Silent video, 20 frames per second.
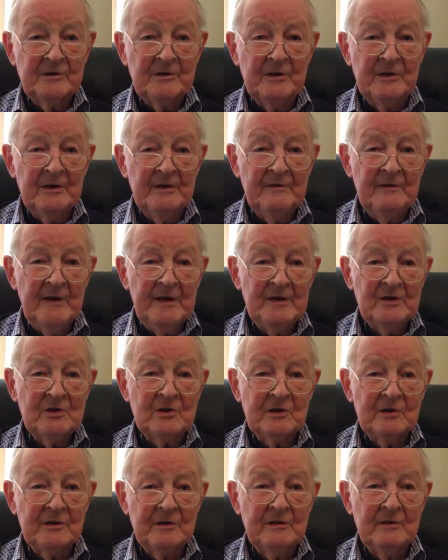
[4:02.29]
and
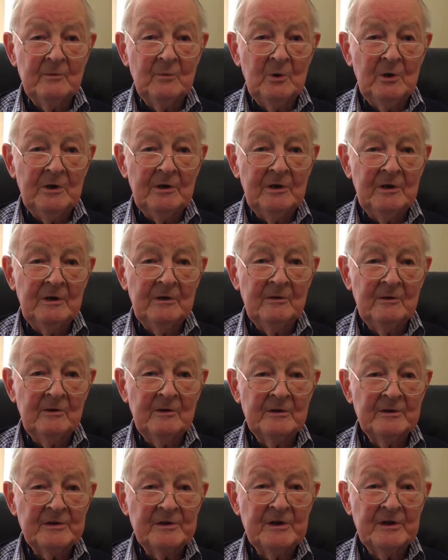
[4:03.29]
eventually the workload
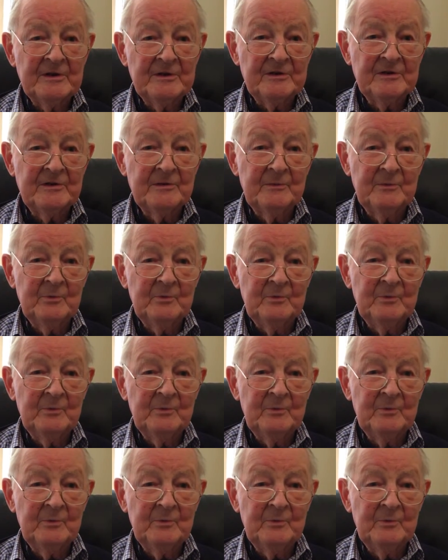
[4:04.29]
got such that